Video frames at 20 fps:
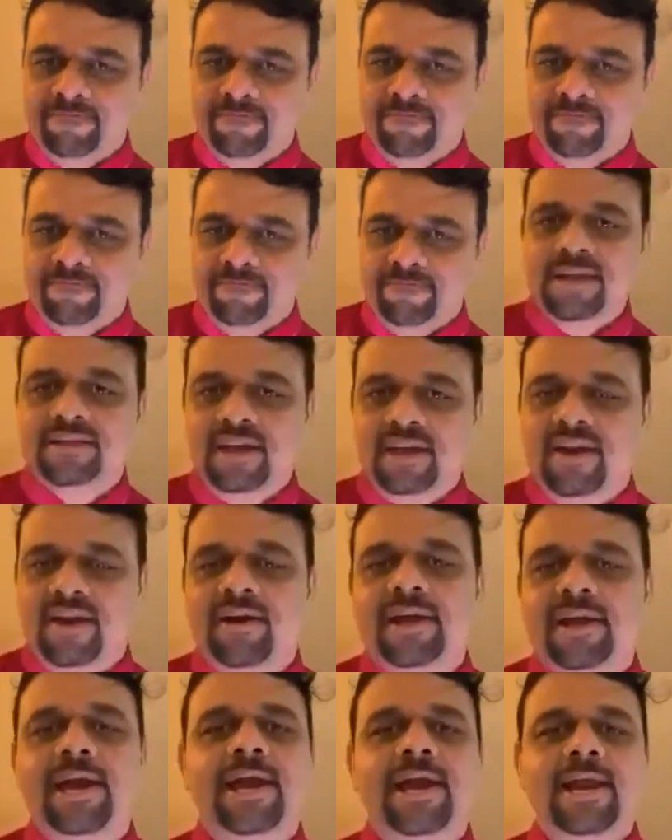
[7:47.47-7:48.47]
Praise the Lord.
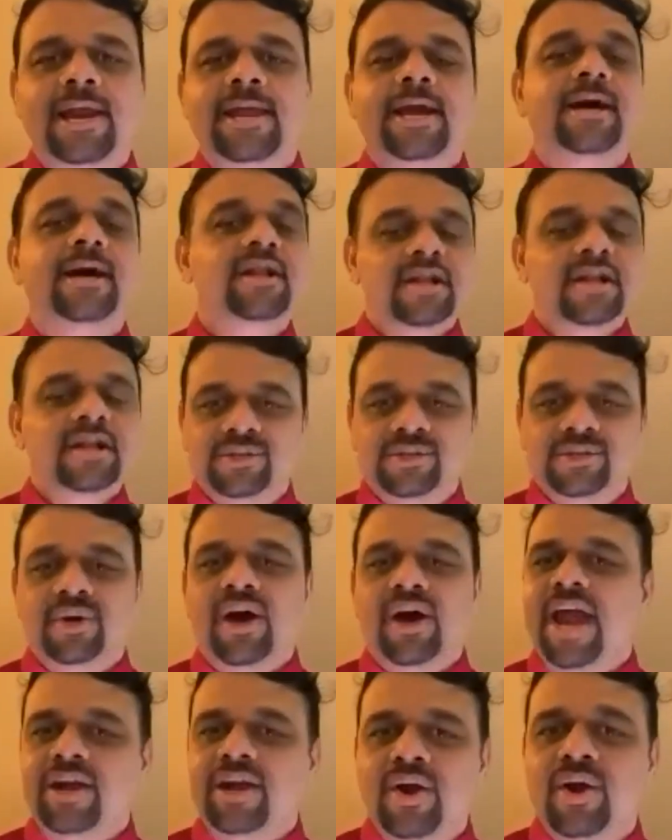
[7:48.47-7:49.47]
Hallelujah. So
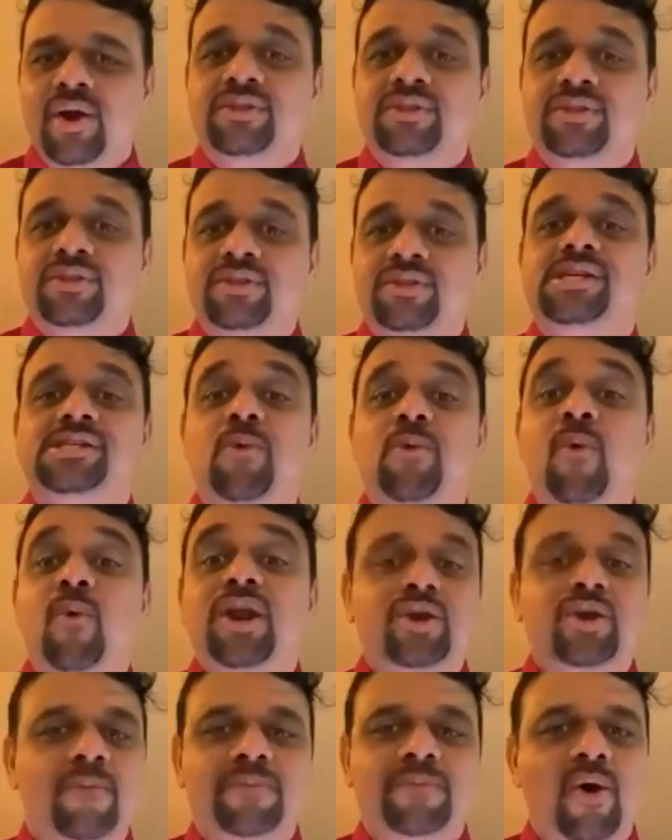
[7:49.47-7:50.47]
I don't know. This is a work
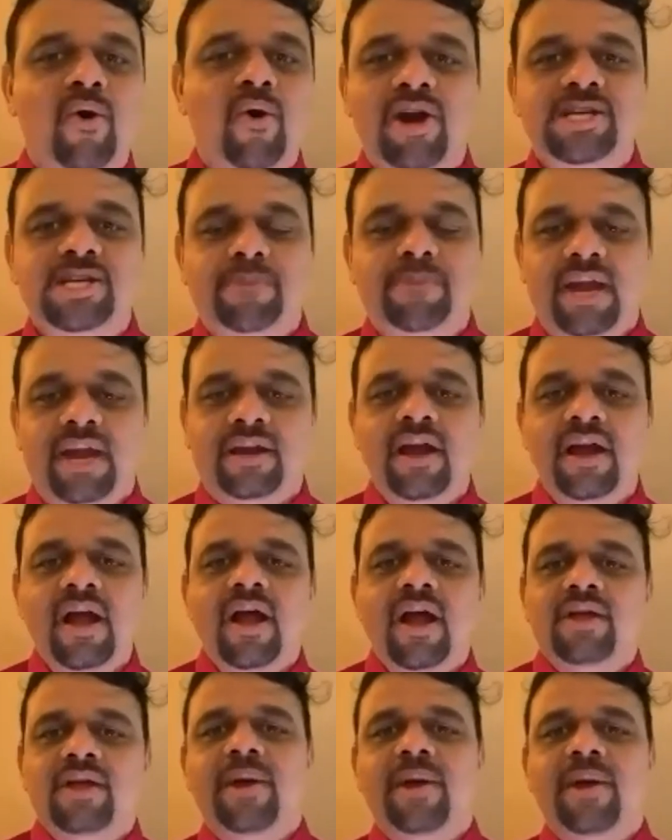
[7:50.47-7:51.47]
of the Holy Spirit.
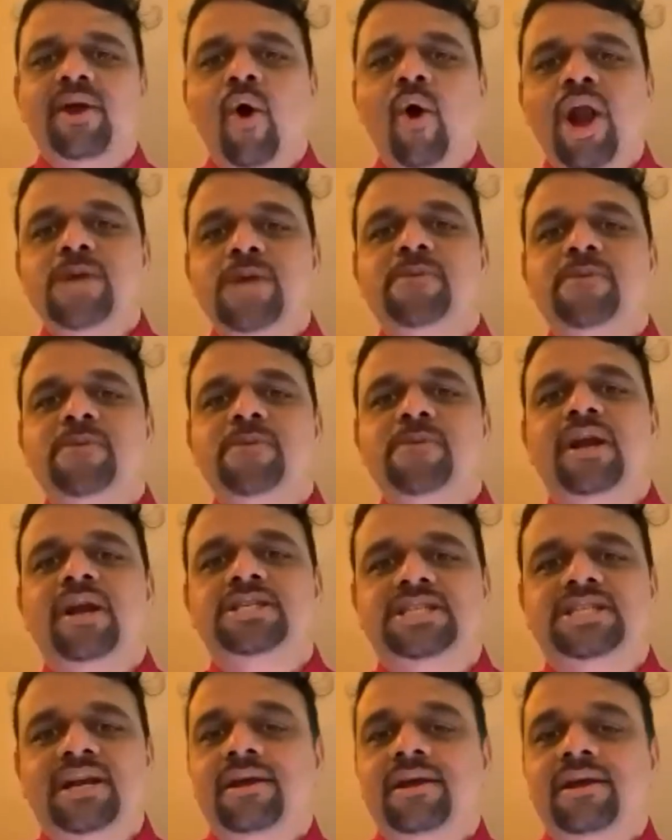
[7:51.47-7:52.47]
When Holy Spirit said
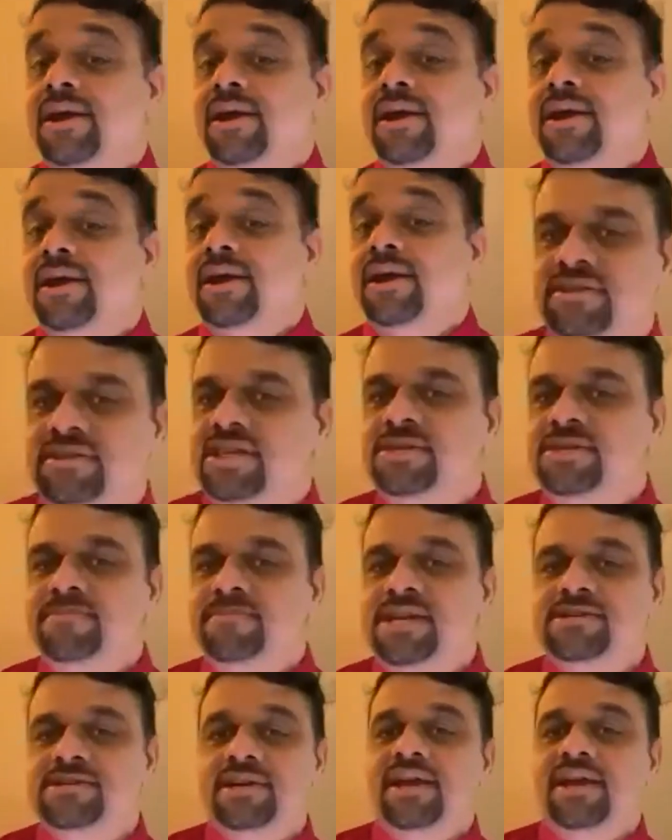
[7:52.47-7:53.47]
to start this
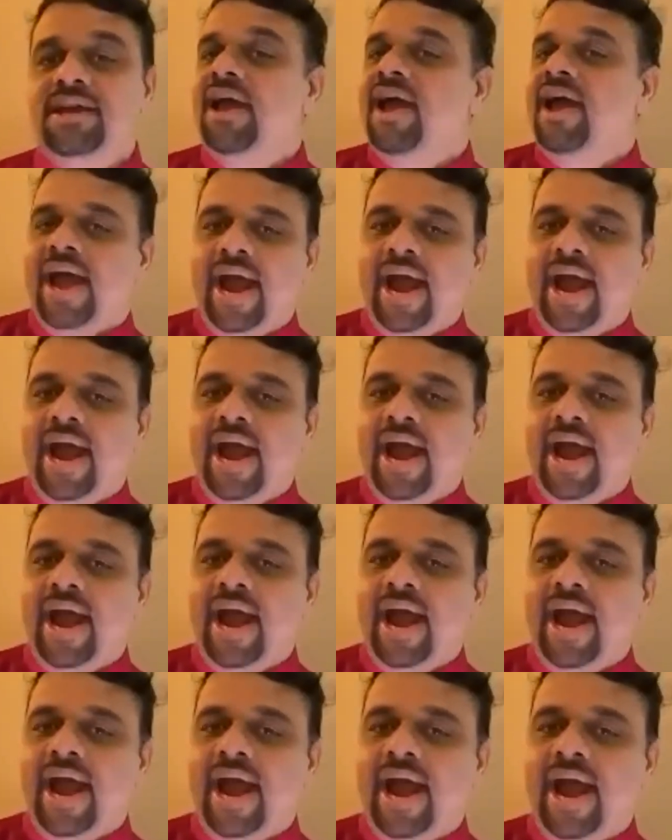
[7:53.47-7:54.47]
ministry, I did
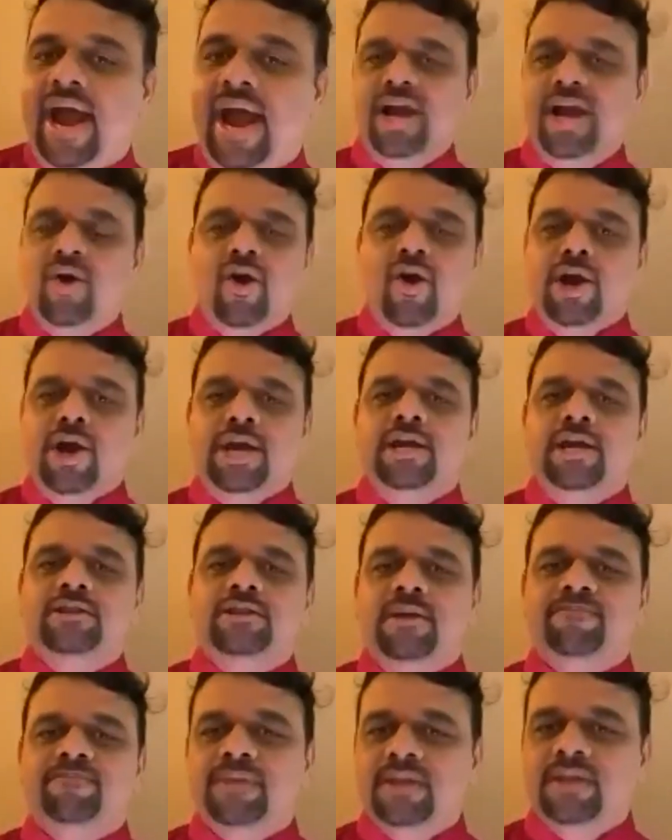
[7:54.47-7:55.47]
accordingly. I don't know
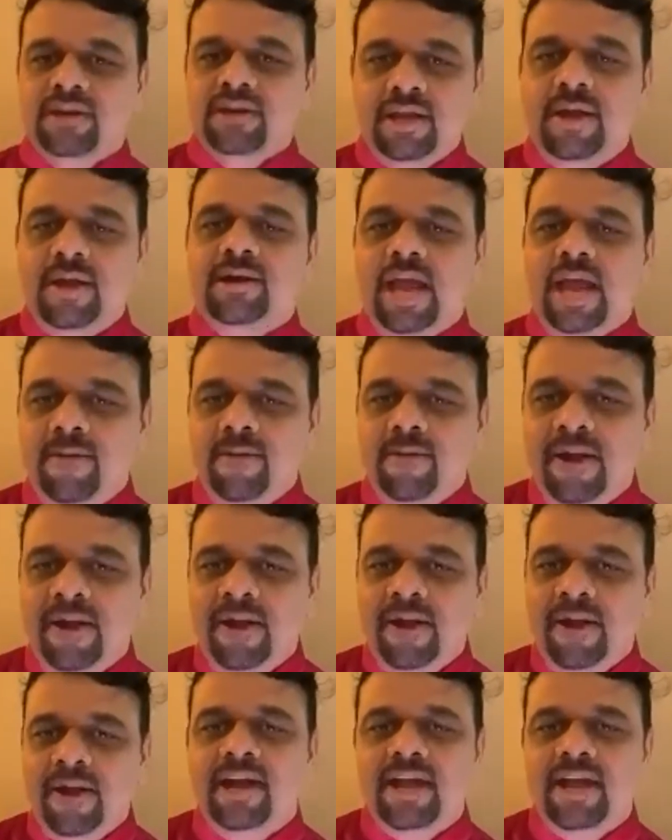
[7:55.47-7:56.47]
anything day by
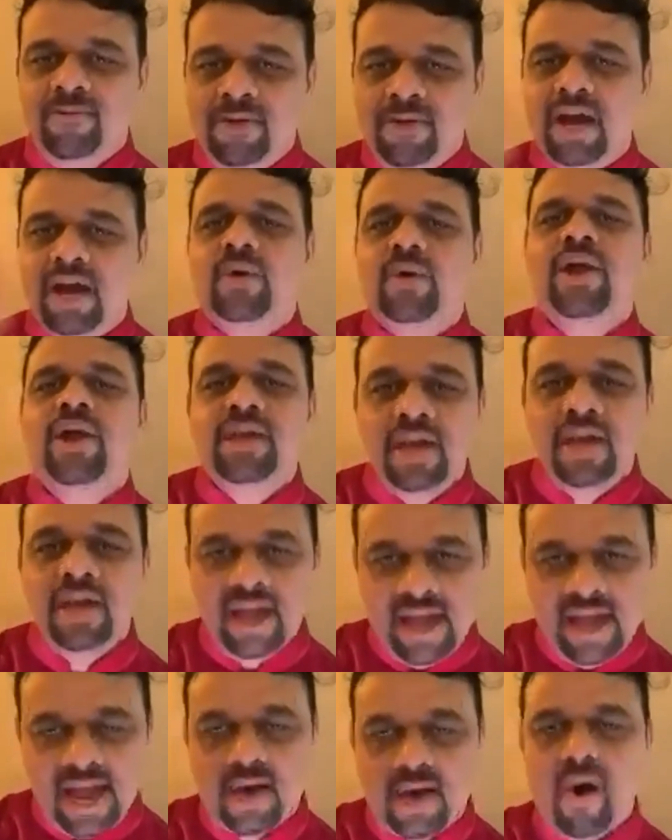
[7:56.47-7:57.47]
day we are going
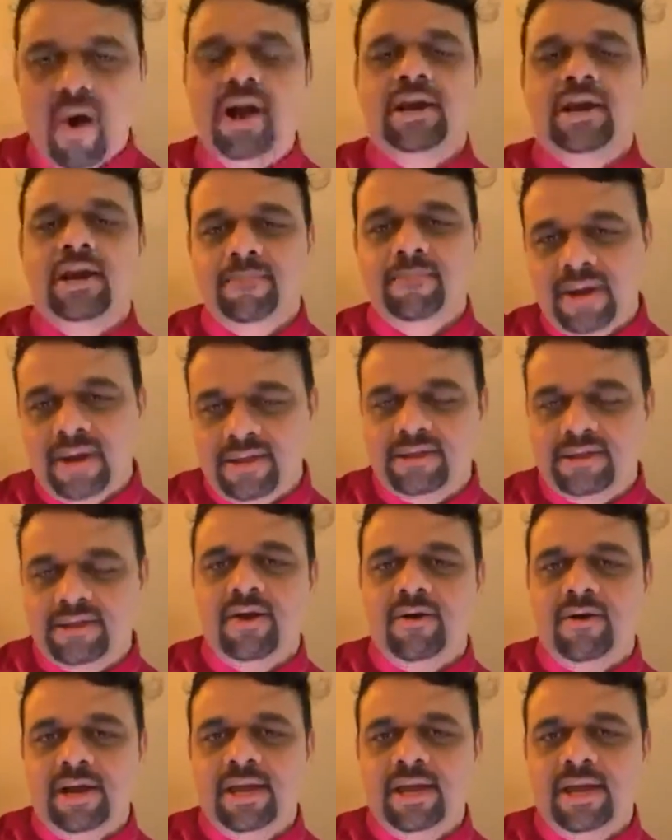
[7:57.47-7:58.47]
accordingly. Praise the
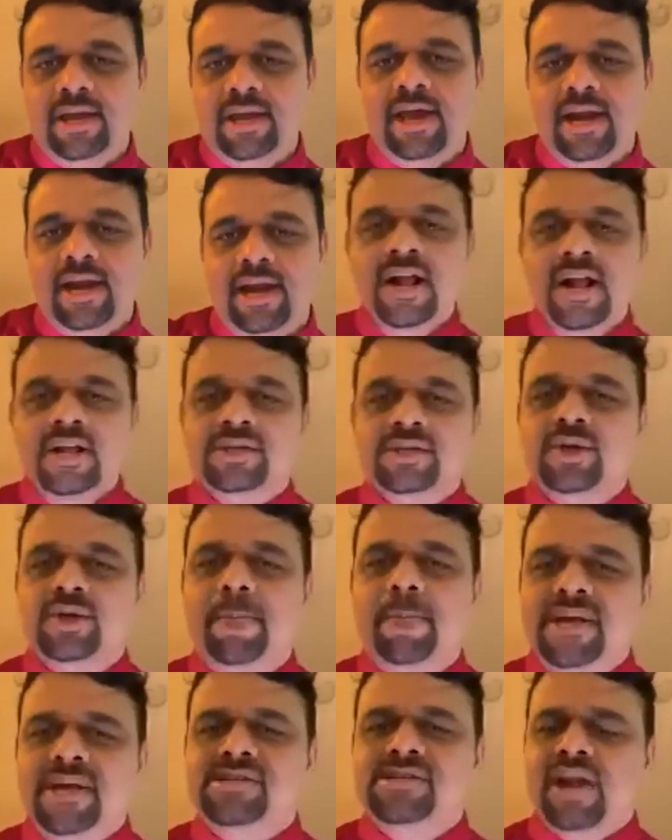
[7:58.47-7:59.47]
Lord. Hallelujah.
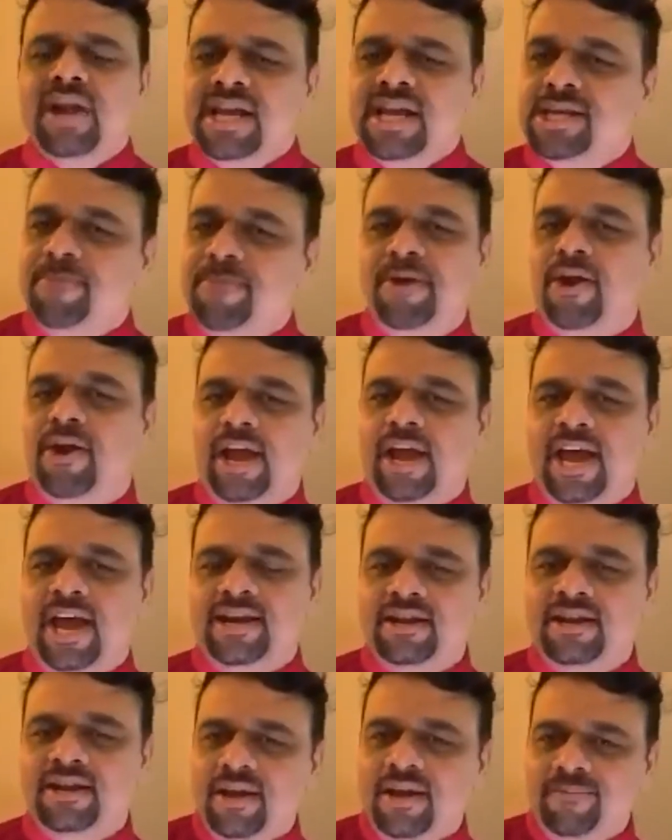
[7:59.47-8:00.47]
So please raise up your hand.
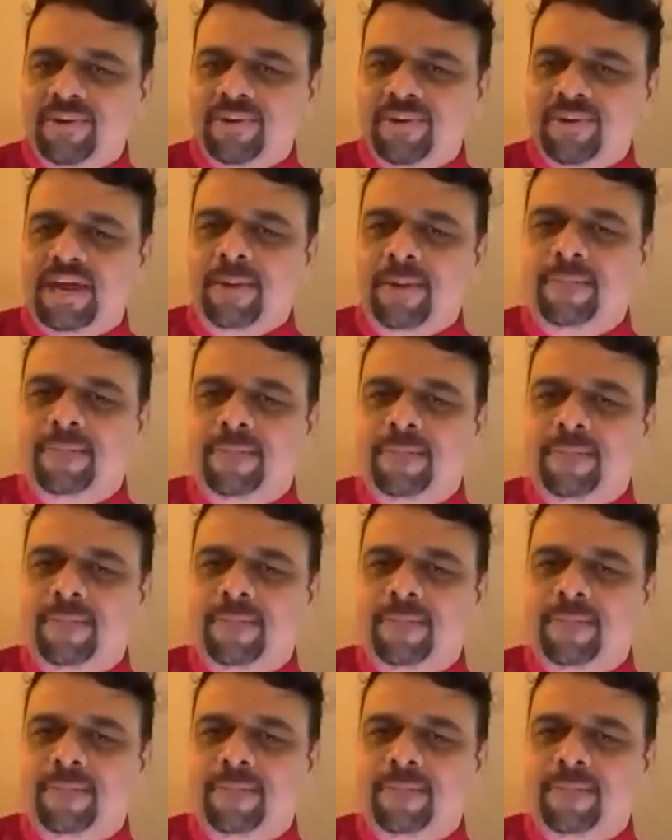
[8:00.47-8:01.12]
We can pray one